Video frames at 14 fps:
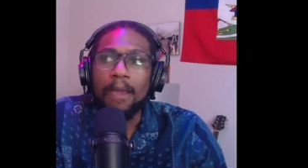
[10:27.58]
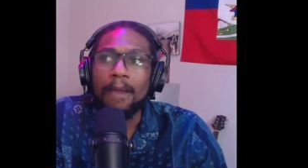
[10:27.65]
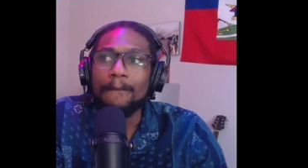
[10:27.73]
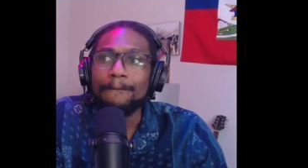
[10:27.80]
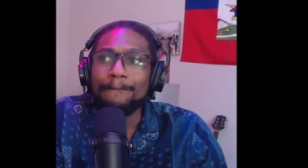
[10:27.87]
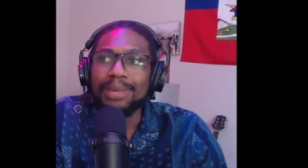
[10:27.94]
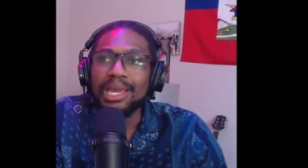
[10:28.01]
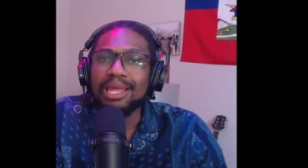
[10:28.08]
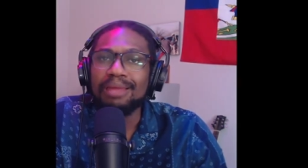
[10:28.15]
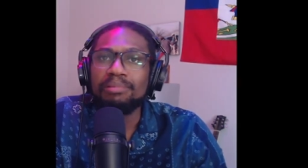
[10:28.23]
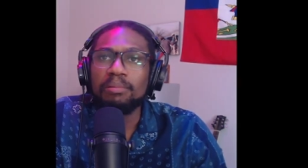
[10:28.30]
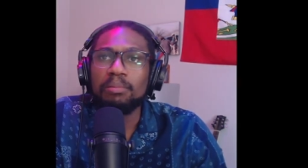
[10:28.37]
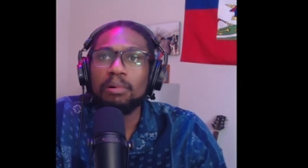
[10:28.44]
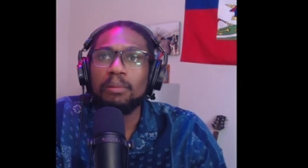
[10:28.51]
Making
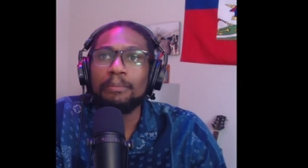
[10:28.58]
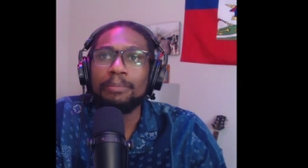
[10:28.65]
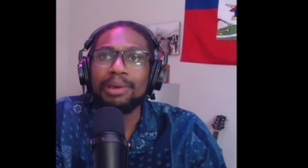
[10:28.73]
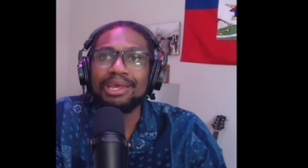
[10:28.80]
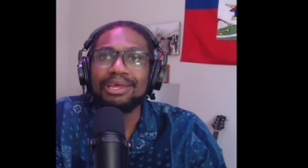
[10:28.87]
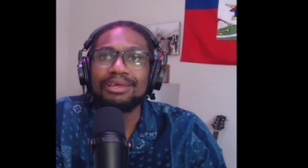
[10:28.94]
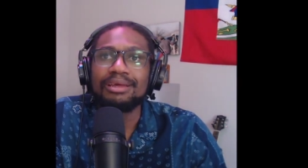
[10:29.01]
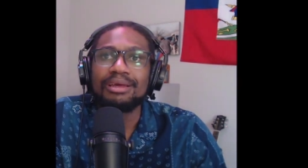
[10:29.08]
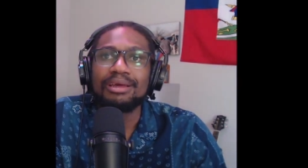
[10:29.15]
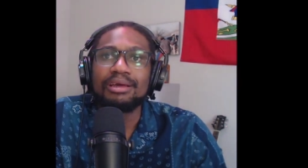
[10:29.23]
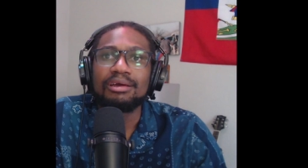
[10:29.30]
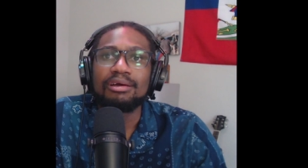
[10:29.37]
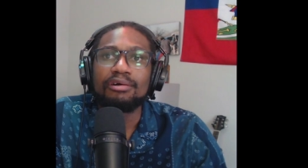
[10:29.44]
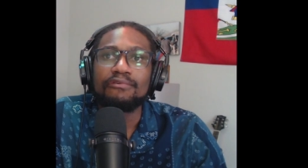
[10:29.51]
people pay
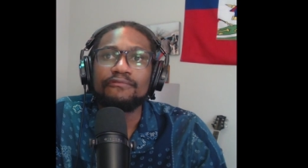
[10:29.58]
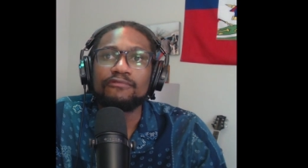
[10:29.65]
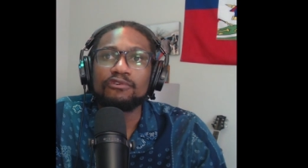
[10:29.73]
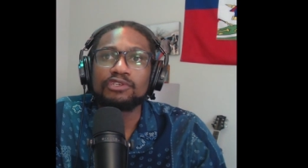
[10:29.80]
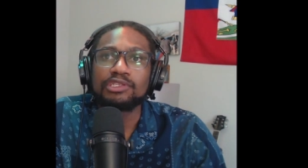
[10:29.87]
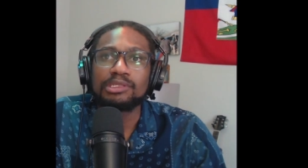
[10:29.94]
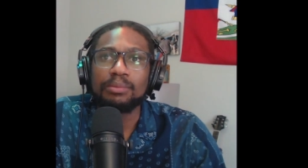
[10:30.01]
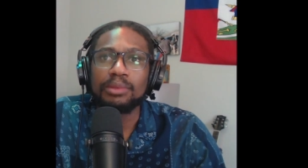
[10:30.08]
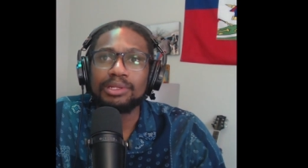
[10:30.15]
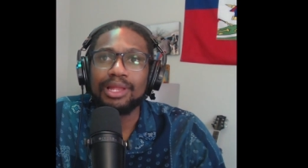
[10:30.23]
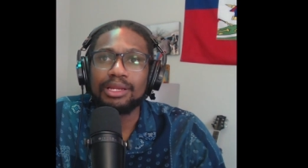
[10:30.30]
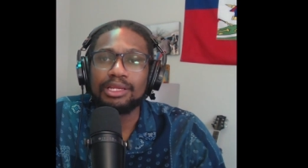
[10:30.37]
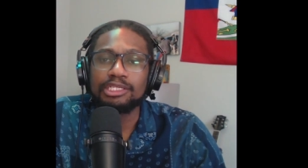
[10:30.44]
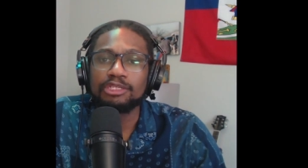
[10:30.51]
for something
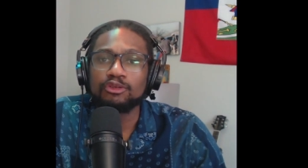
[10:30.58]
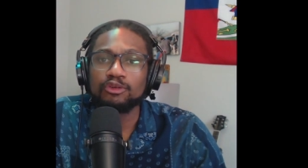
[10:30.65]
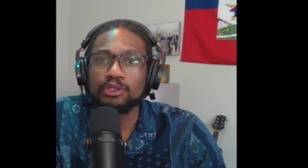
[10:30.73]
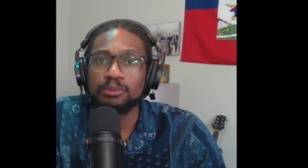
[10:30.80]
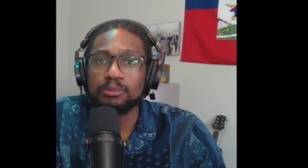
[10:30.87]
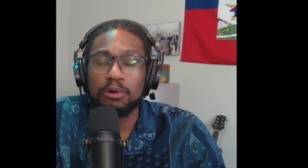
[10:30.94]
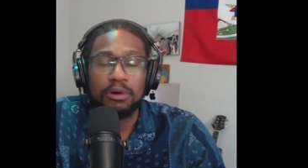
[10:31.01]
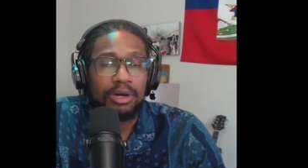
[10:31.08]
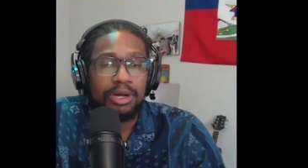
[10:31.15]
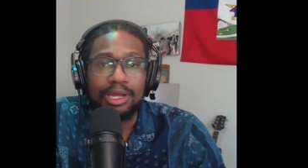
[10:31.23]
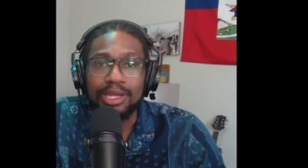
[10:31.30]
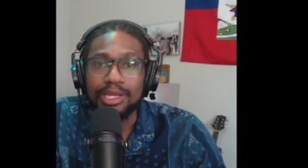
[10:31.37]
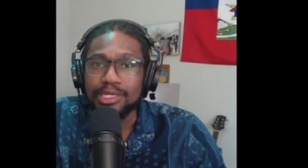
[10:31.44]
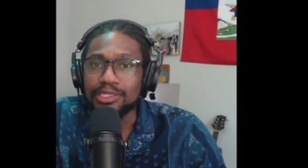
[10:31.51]
that is so small
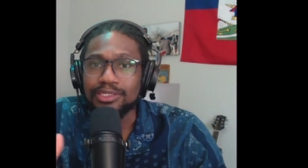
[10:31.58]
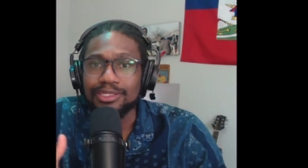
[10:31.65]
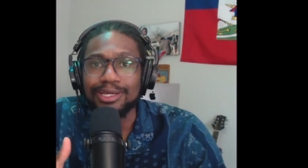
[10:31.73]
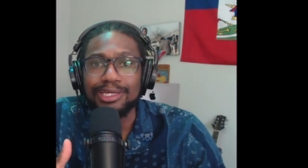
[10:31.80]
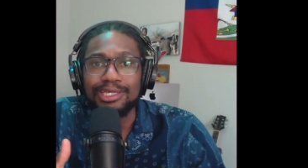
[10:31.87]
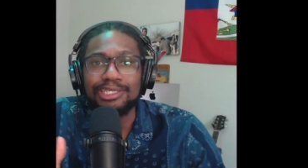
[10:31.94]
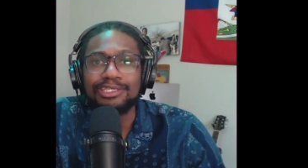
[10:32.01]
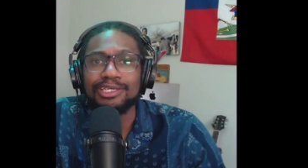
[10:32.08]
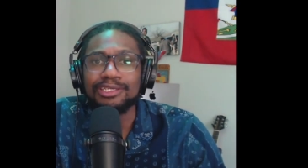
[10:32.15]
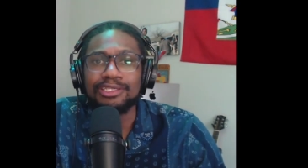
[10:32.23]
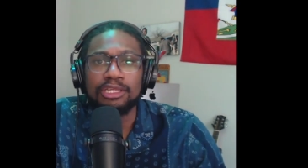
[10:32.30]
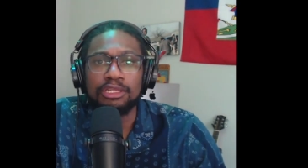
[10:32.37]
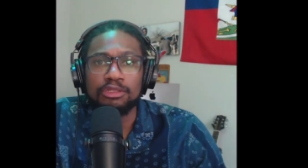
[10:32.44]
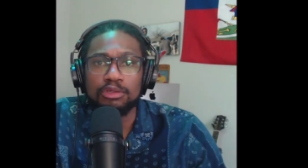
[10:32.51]
is the easiest
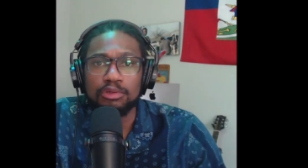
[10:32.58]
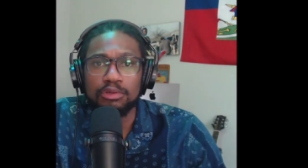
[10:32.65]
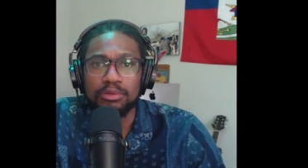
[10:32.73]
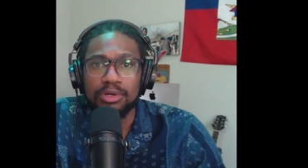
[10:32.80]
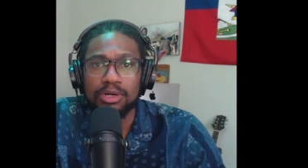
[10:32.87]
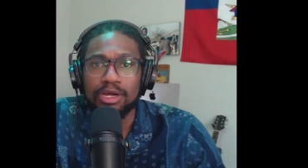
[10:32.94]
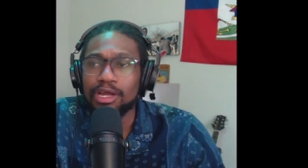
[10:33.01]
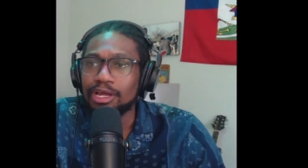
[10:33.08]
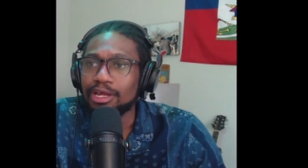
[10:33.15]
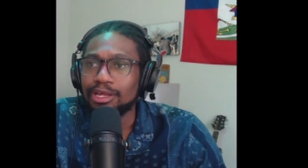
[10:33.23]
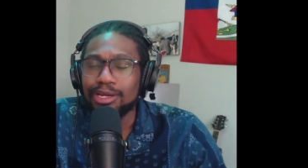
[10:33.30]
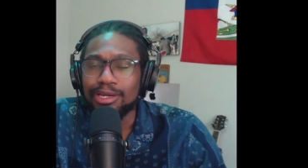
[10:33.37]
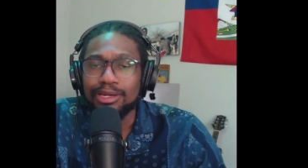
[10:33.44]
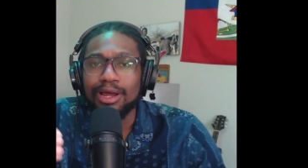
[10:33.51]
thing to do.
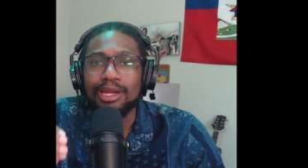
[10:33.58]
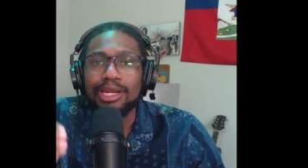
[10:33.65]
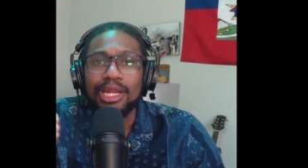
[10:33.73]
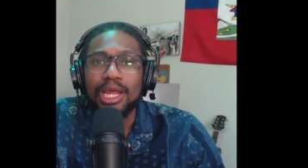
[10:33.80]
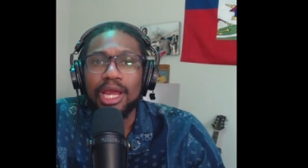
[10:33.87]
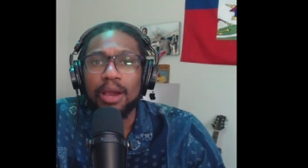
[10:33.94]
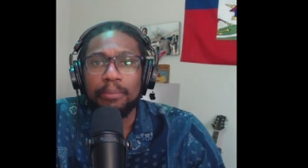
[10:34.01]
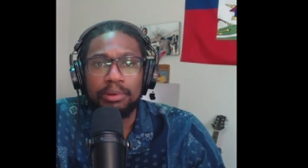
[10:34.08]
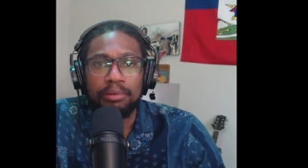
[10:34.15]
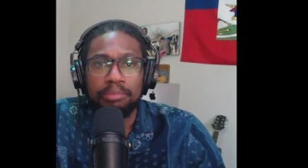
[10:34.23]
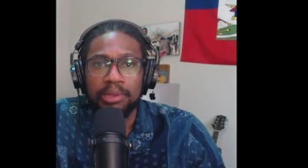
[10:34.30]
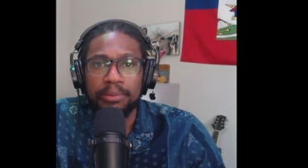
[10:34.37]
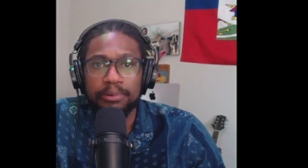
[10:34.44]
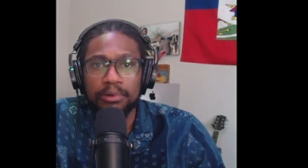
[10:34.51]
Not helping
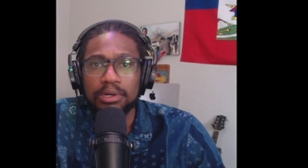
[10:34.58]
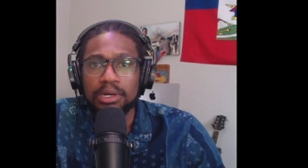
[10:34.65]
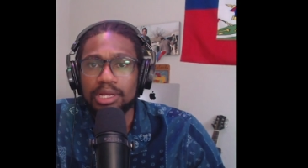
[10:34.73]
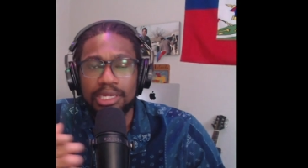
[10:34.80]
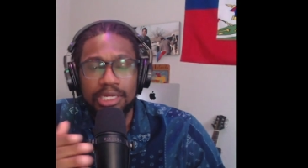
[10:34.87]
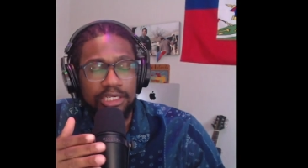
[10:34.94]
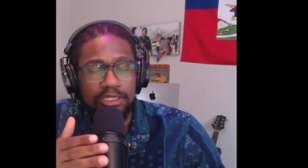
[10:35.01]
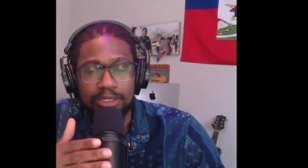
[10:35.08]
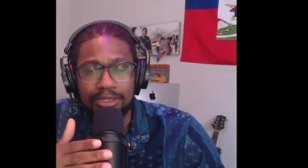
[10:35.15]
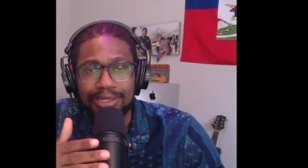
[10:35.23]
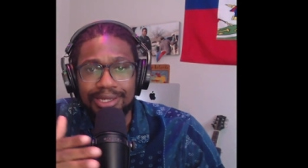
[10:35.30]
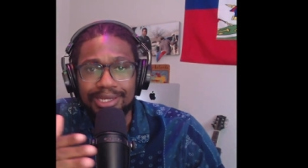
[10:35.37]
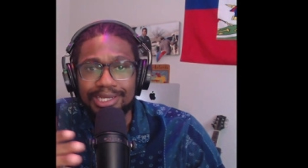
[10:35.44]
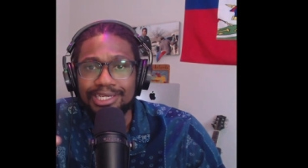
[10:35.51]
people is the
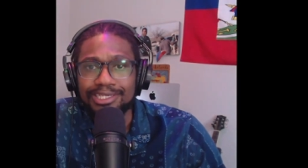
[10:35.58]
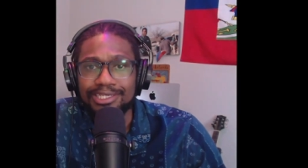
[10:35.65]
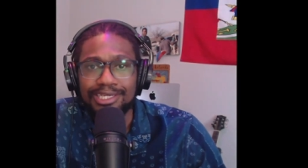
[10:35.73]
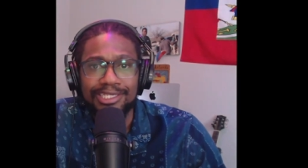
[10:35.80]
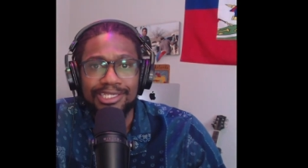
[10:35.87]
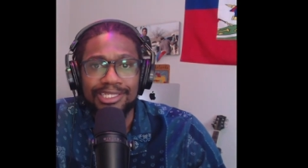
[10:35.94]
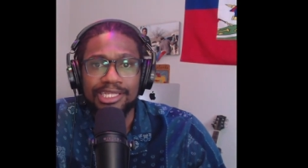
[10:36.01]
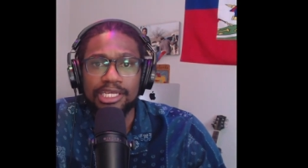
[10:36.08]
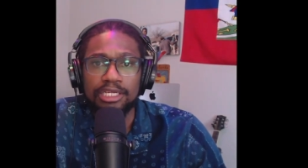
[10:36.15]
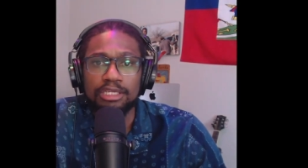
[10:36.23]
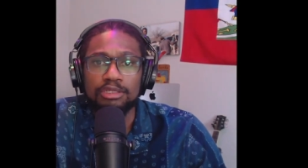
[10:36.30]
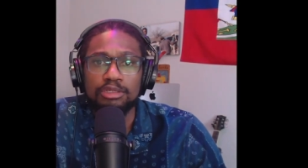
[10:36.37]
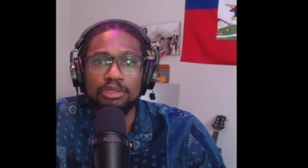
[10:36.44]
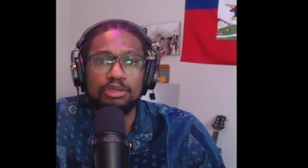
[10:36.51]
easiest thing
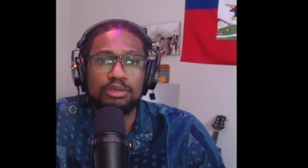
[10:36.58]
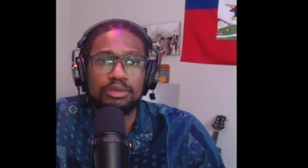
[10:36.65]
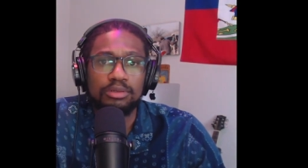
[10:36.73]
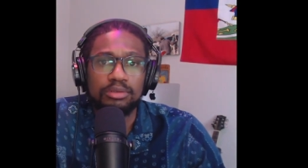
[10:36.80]
to do.